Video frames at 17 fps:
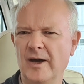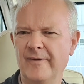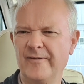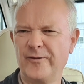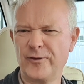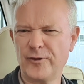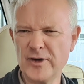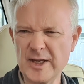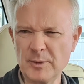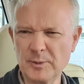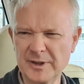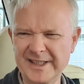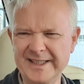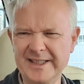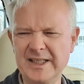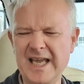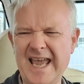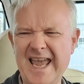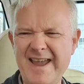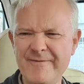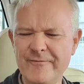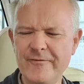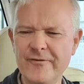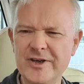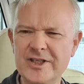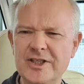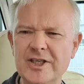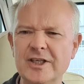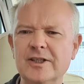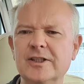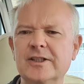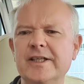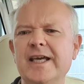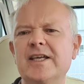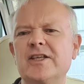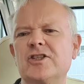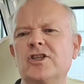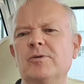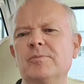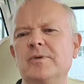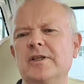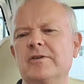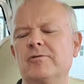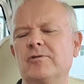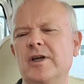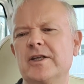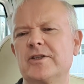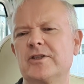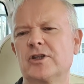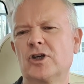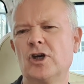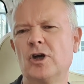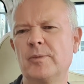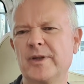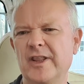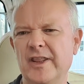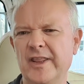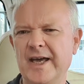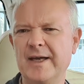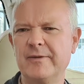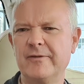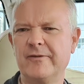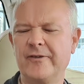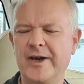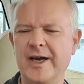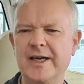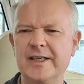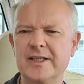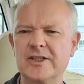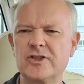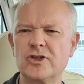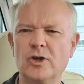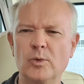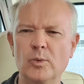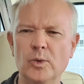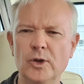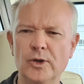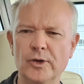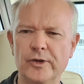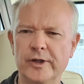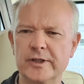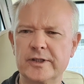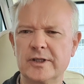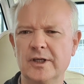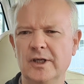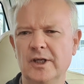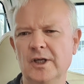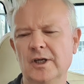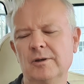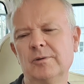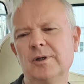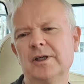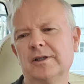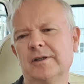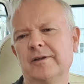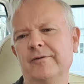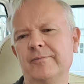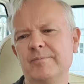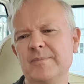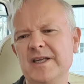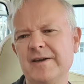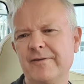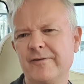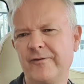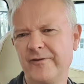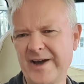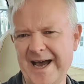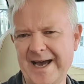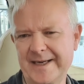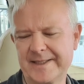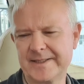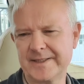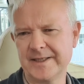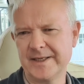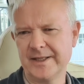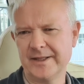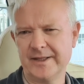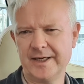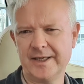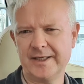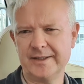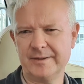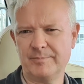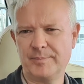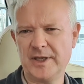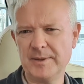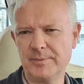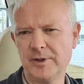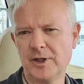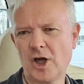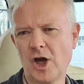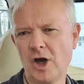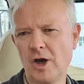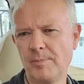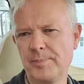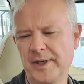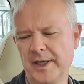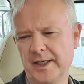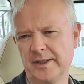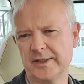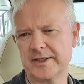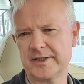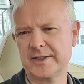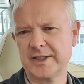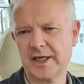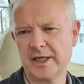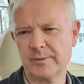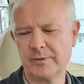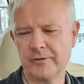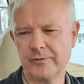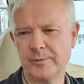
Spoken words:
frequently, every single day, somebody writes the comment, that van is not worth it. Well, the mere fact that people are paying this type of